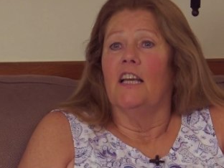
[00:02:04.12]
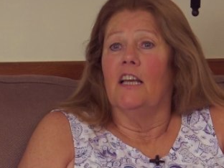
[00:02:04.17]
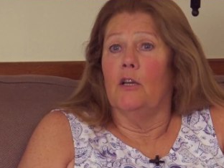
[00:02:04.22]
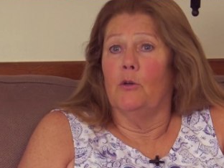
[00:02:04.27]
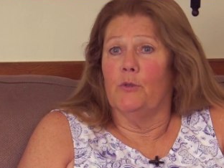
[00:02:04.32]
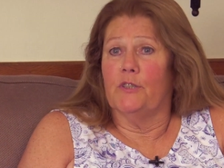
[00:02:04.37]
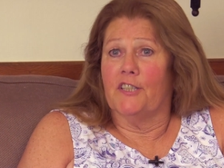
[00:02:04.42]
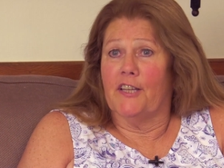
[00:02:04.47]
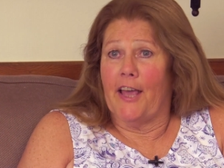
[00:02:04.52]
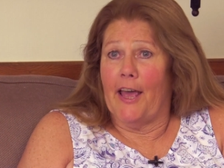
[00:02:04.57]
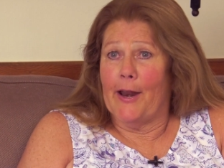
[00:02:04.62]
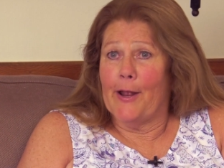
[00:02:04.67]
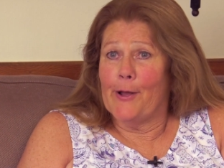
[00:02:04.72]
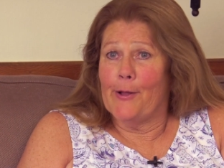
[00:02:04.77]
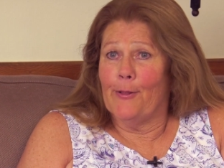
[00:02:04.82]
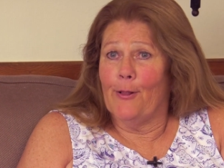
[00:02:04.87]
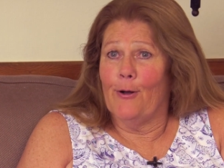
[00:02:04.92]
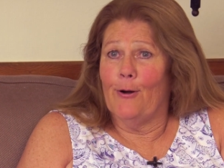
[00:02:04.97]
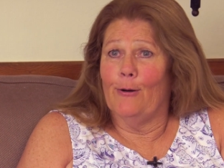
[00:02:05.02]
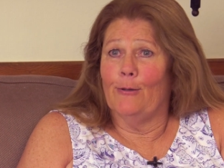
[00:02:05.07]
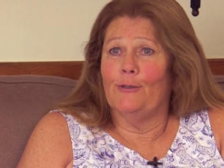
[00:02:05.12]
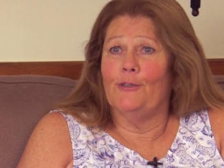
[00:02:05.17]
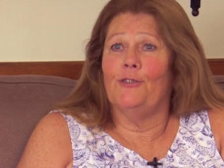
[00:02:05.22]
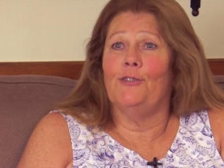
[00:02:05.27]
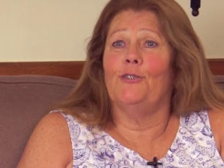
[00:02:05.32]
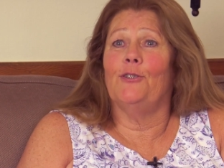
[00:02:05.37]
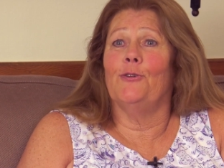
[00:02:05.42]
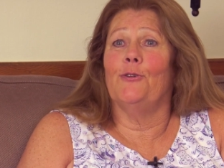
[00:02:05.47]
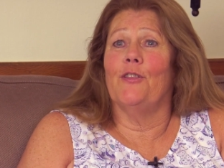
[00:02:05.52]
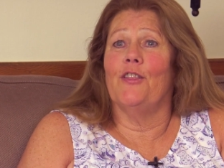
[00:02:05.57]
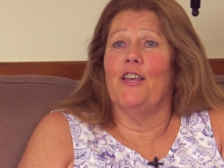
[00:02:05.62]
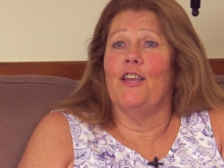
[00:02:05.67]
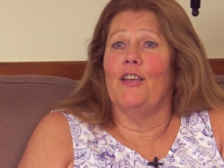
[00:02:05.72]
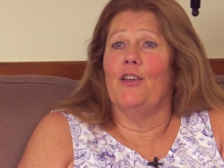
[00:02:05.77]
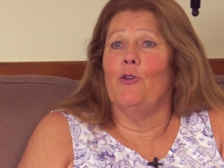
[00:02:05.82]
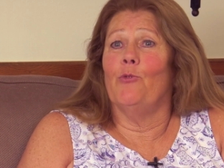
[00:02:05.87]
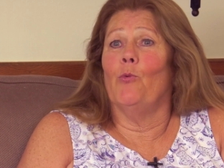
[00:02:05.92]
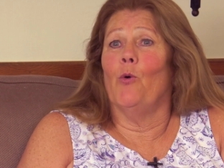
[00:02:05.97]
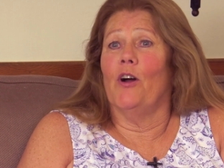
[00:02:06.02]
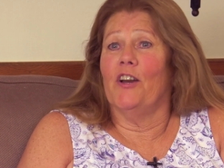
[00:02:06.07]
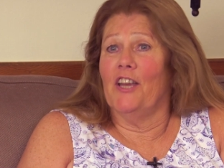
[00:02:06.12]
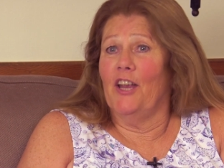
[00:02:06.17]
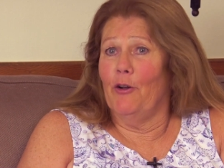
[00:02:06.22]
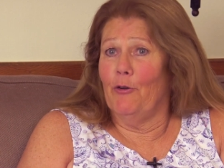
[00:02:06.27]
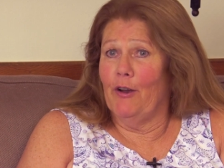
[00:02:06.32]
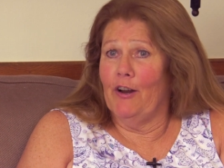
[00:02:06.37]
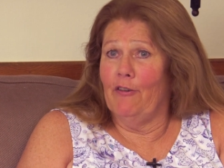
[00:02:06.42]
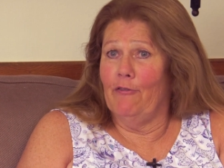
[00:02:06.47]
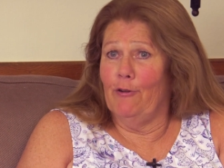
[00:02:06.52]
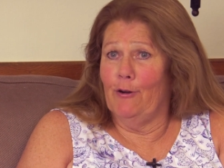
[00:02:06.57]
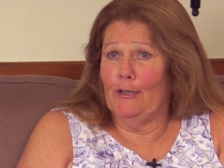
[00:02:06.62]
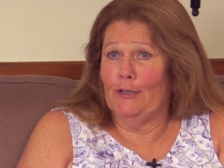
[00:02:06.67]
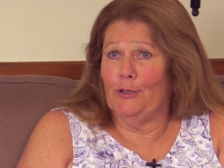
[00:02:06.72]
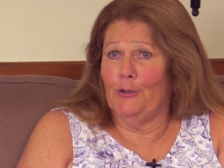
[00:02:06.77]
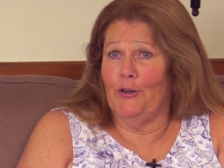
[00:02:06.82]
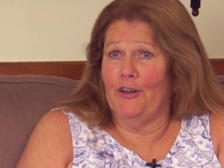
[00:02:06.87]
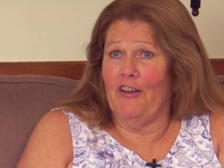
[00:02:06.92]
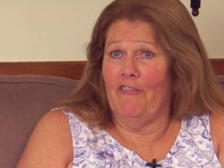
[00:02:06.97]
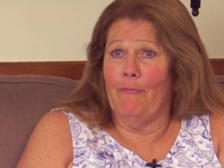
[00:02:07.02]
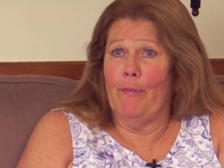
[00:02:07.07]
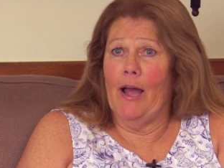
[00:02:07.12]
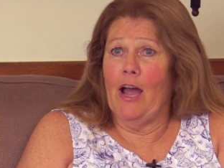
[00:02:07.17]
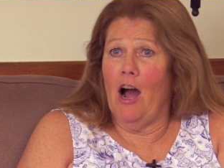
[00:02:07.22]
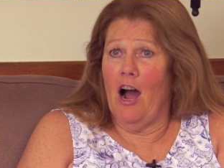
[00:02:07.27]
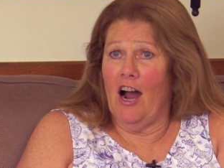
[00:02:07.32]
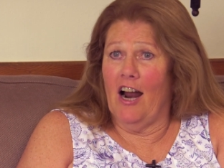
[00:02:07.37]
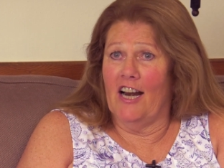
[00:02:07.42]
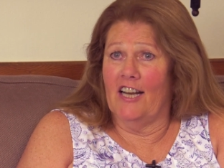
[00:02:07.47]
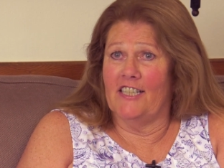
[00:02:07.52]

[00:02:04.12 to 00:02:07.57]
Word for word: It was getting close to the one-year anniversary of my heart